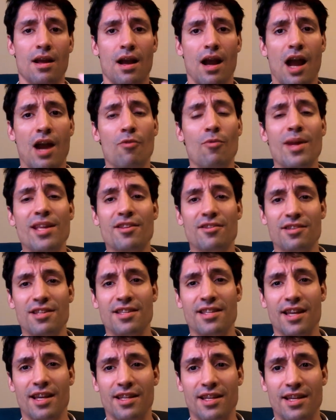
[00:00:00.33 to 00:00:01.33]
I read on
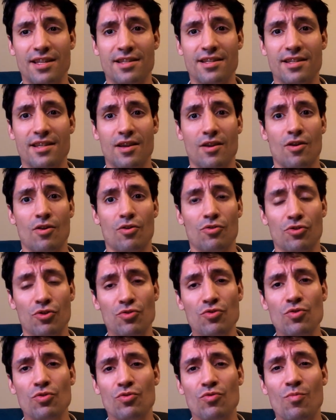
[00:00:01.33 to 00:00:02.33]
internet, the
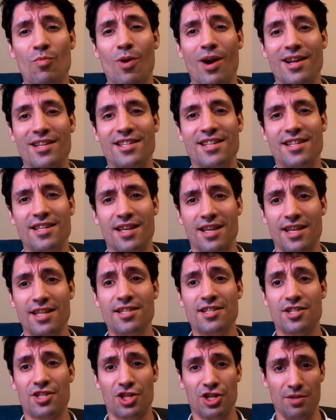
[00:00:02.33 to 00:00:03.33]
new Odoo pricing
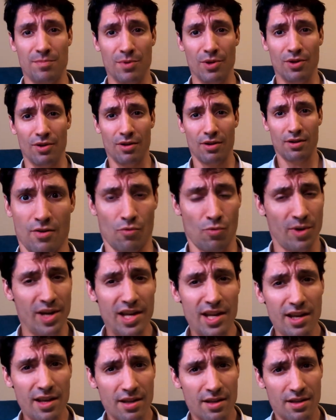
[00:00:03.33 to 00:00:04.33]
is cheaper.
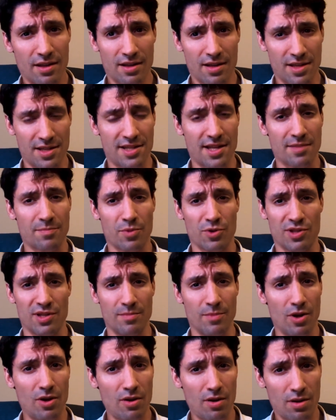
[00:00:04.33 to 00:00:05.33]
Really? Is that
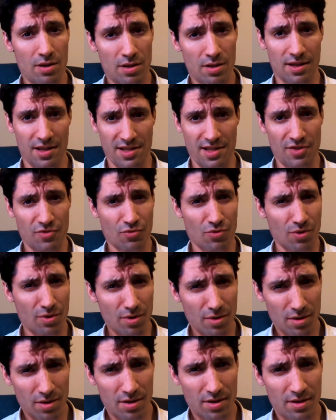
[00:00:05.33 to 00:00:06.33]
possible? Is it
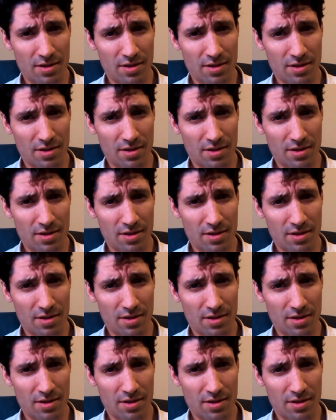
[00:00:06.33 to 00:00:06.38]
true?